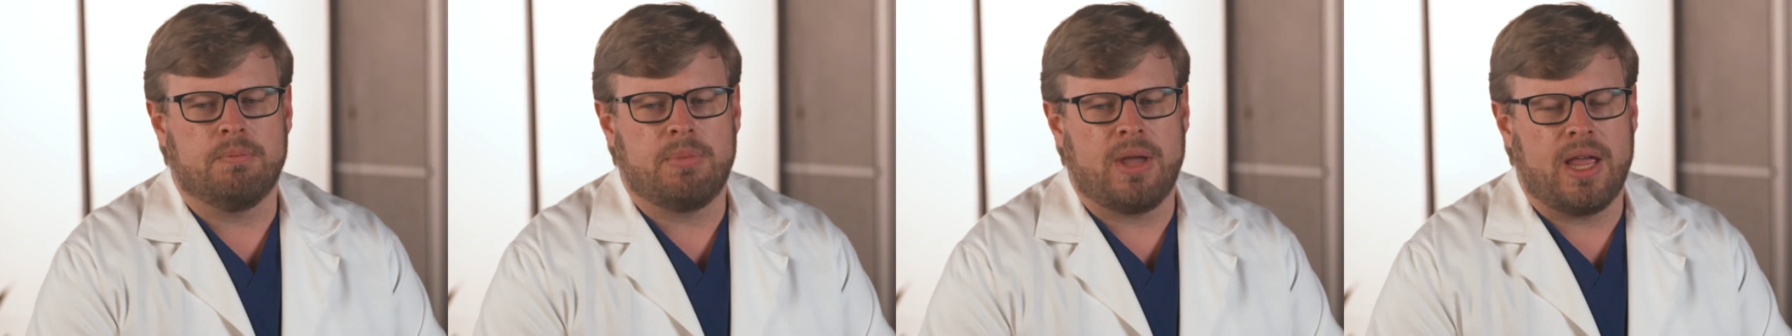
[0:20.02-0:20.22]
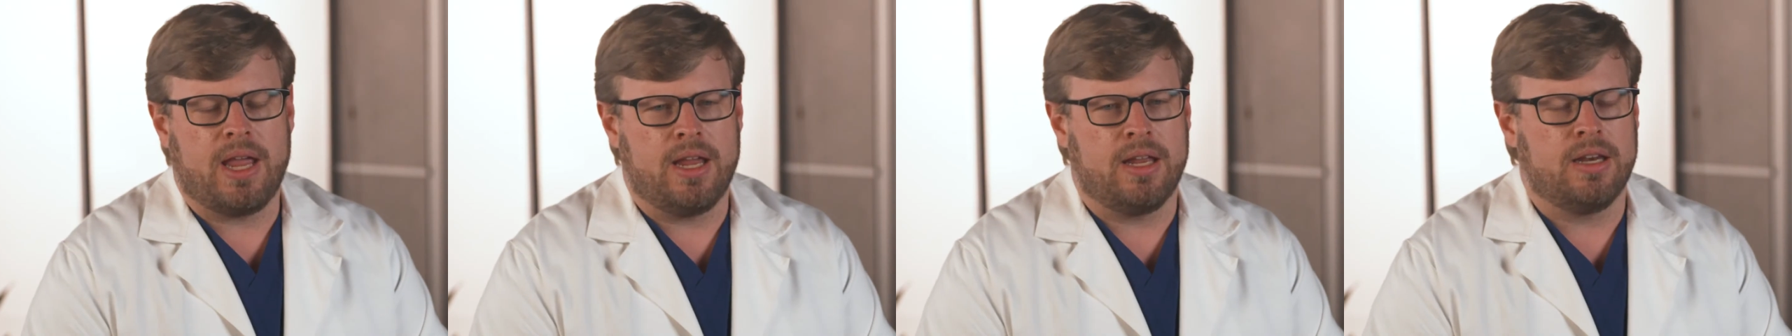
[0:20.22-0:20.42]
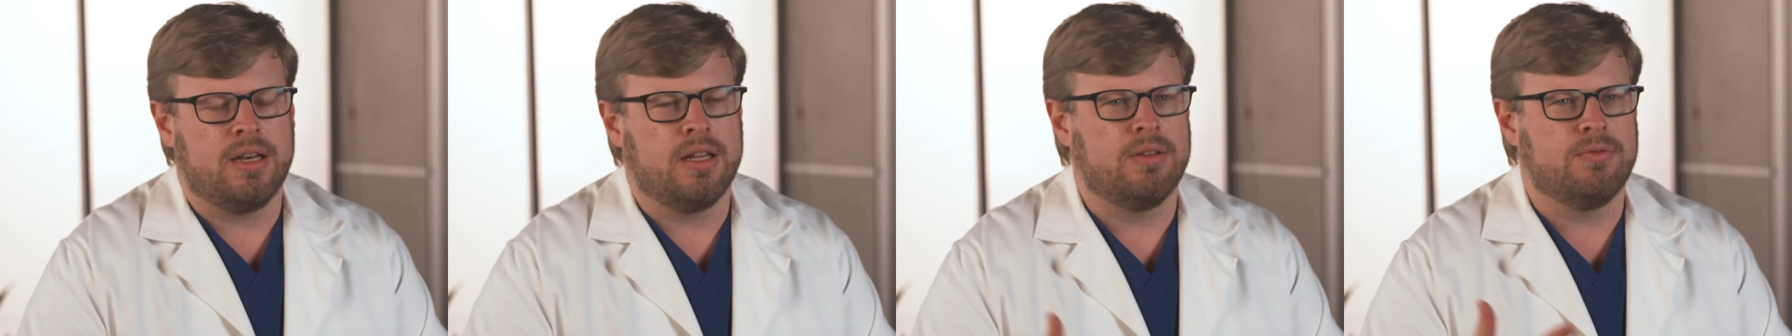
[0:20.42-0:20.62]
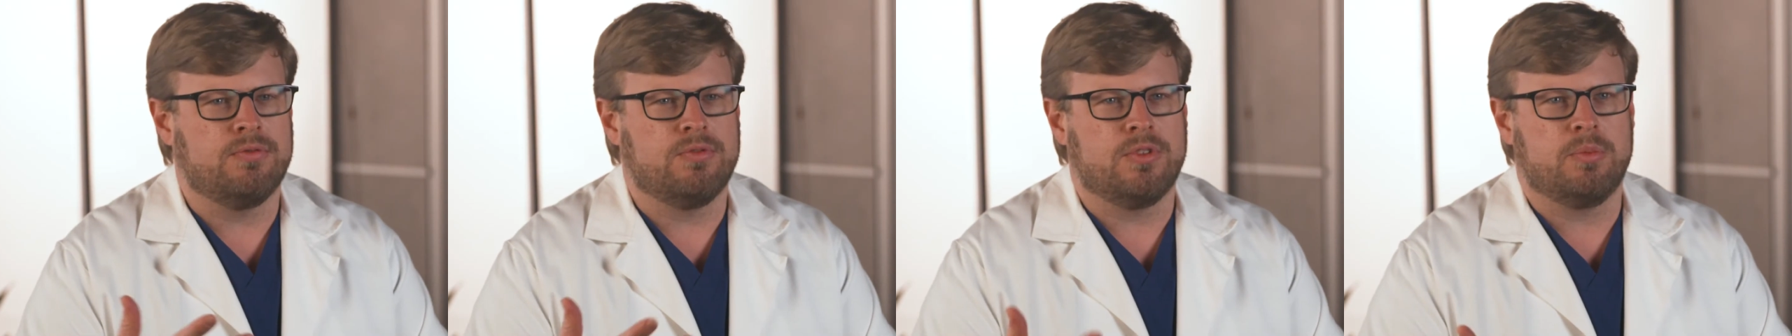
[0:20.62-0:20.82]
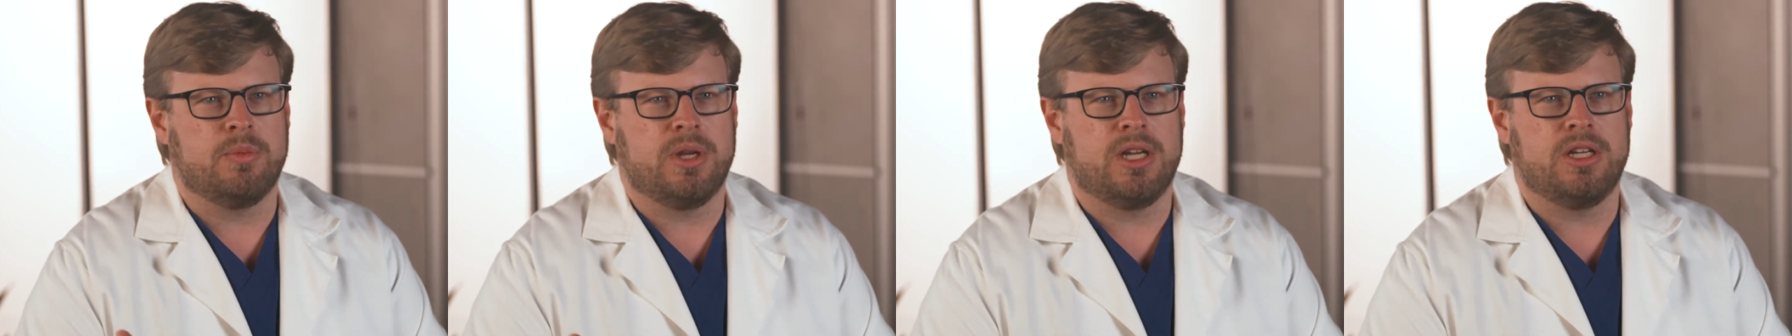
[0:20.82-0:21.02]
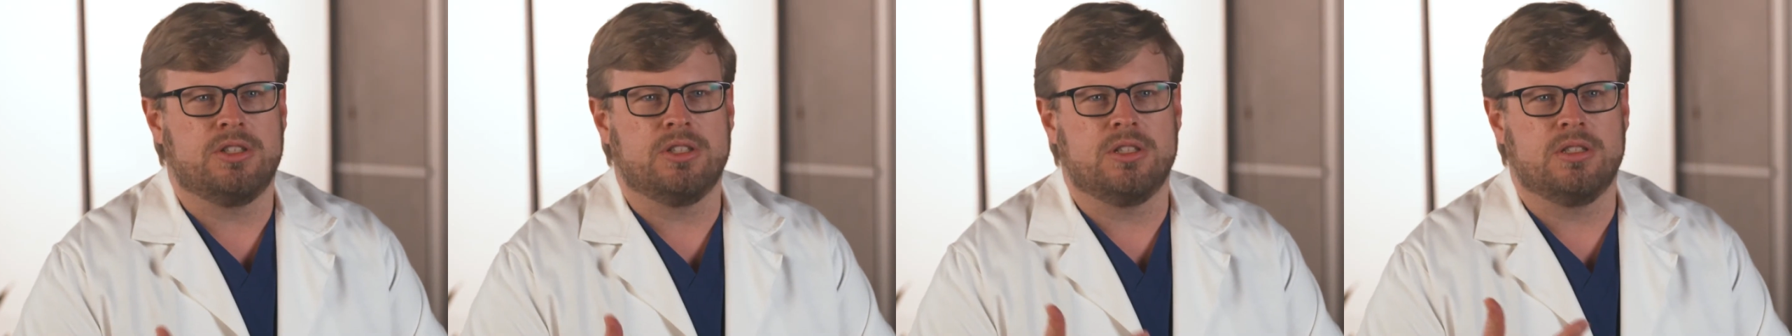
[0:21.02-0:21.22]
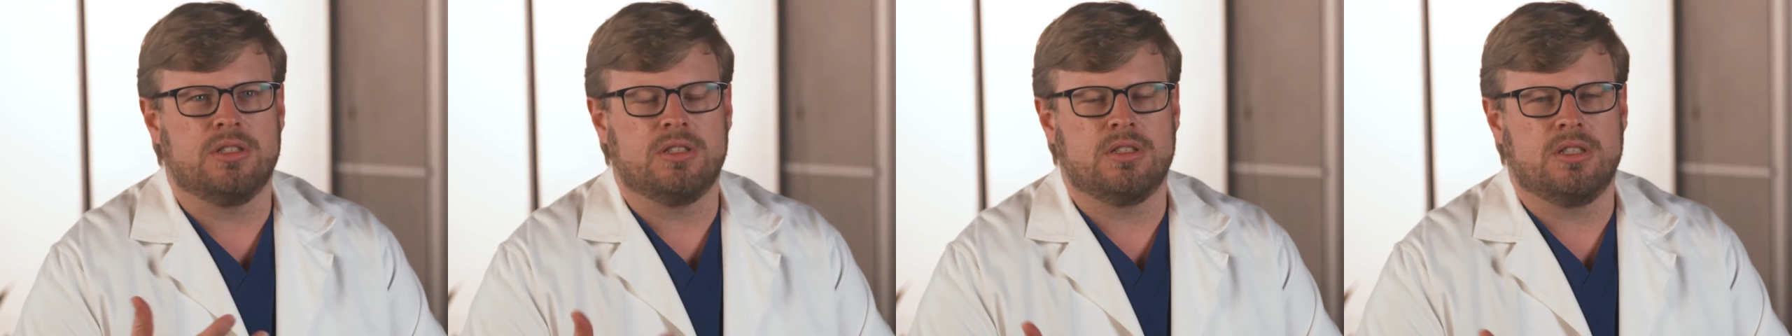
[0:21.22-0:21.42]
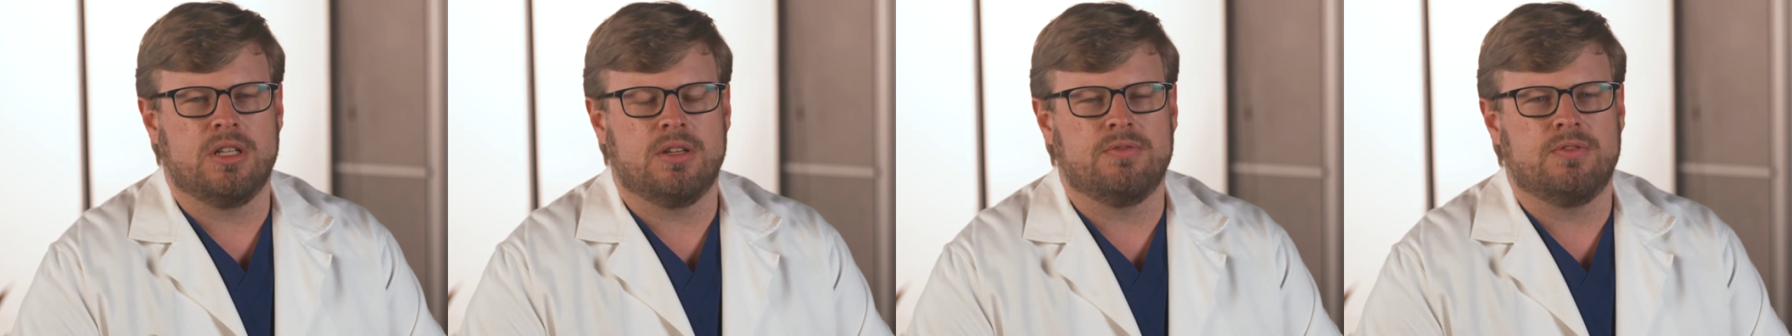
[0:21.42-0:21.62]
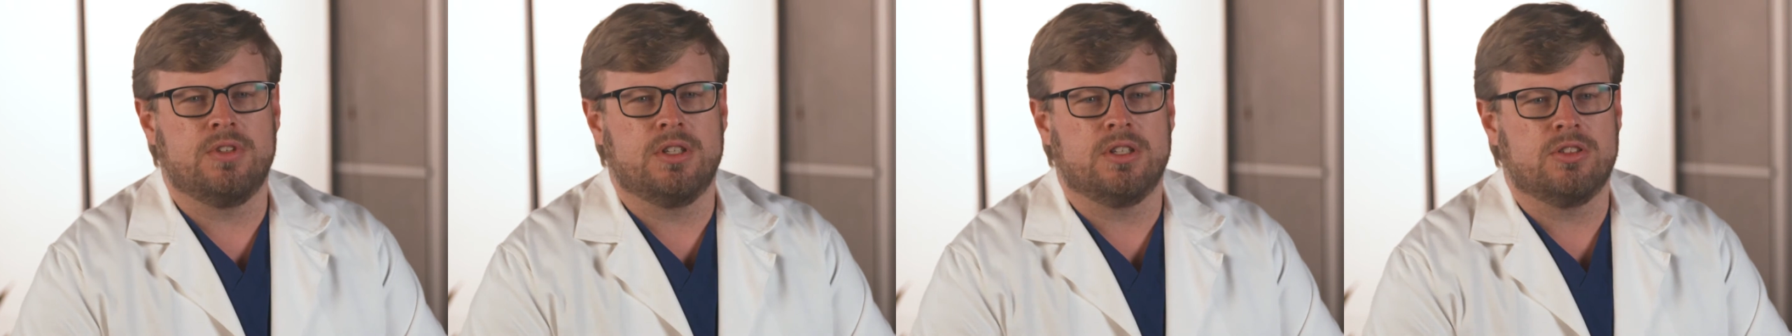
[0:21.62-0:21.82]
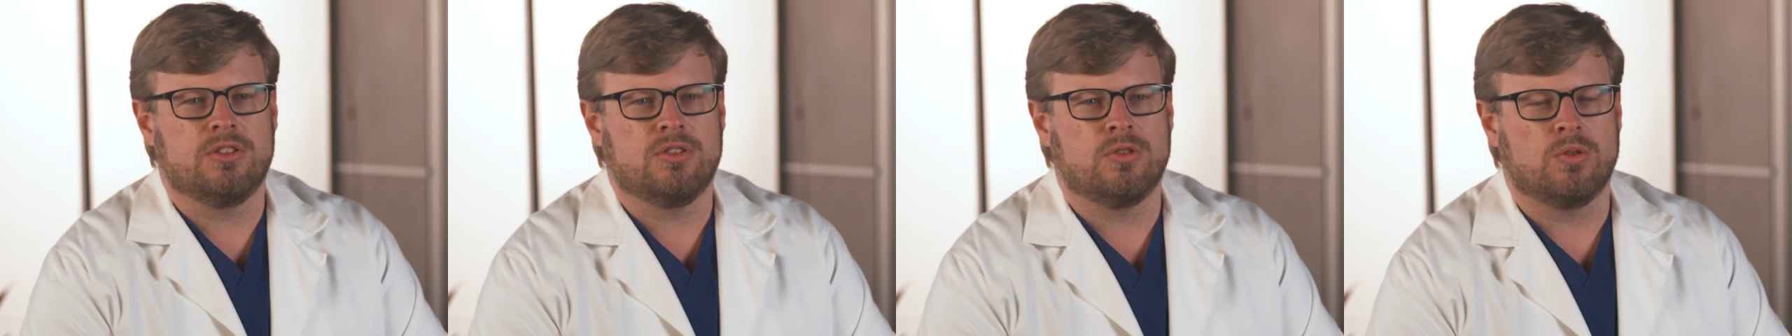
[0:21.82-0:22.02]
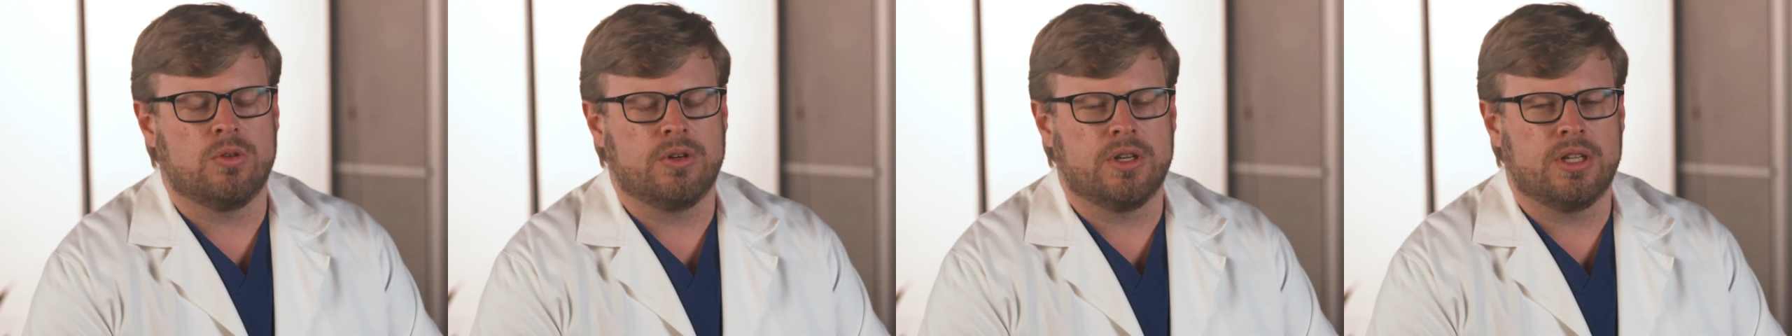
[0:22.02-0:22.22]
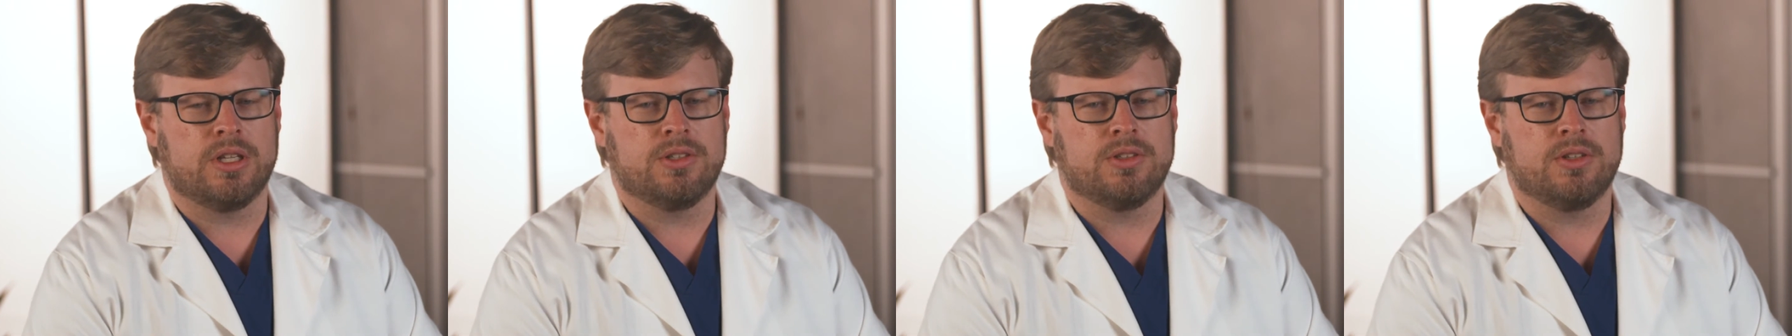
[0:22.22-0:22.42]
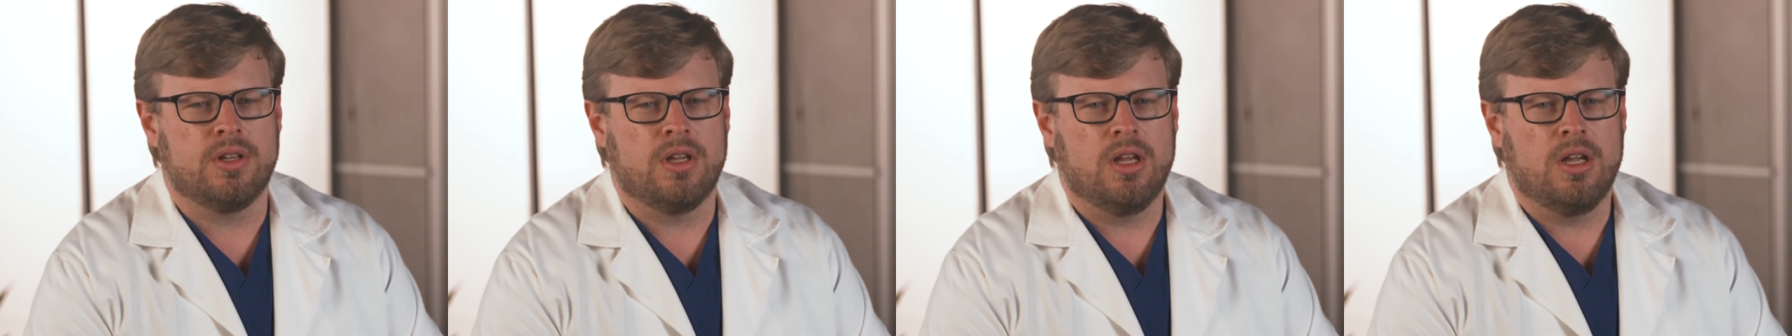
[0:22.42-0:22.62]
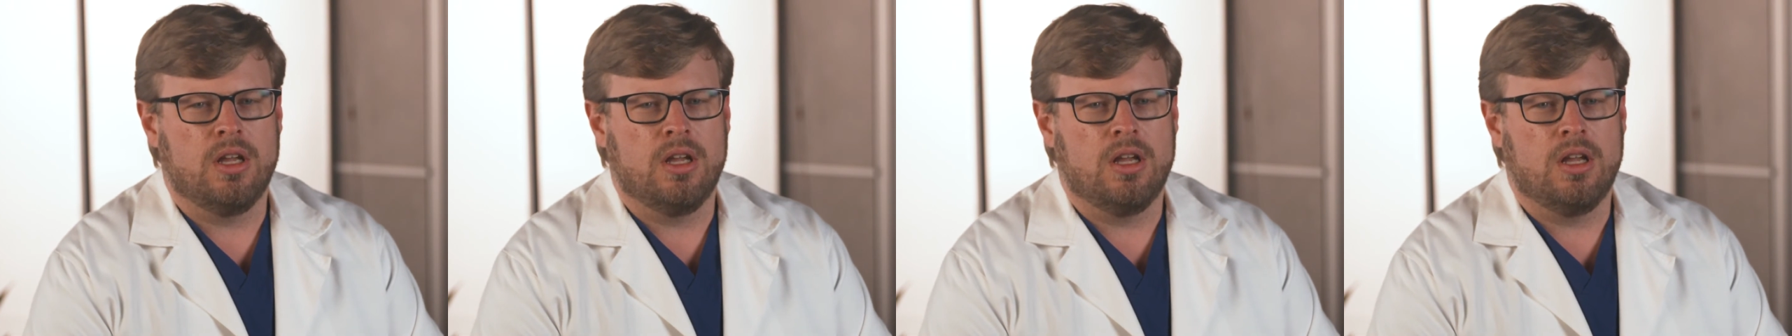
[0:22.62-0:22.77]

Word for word: pain, inflammation, stiffness, soreness.